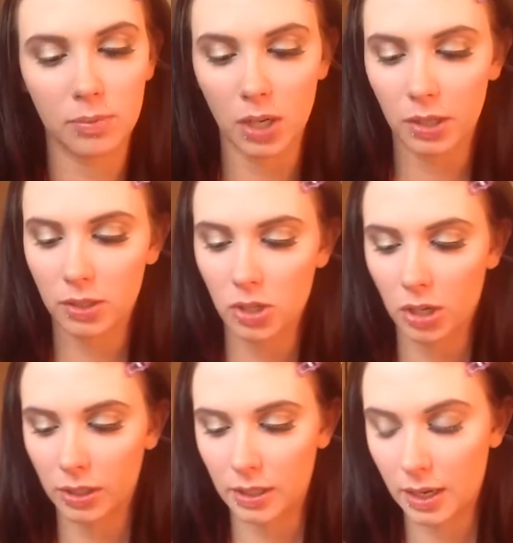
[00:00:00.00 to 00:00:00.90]
dark
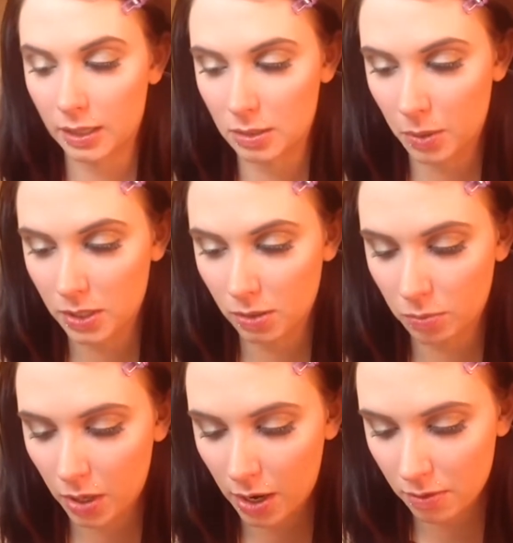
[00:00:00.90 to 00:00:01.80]
chocolate espresso
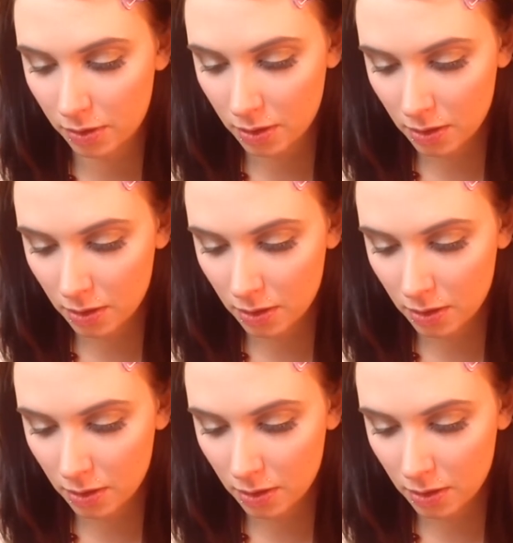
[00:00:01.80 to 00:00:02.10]
brown.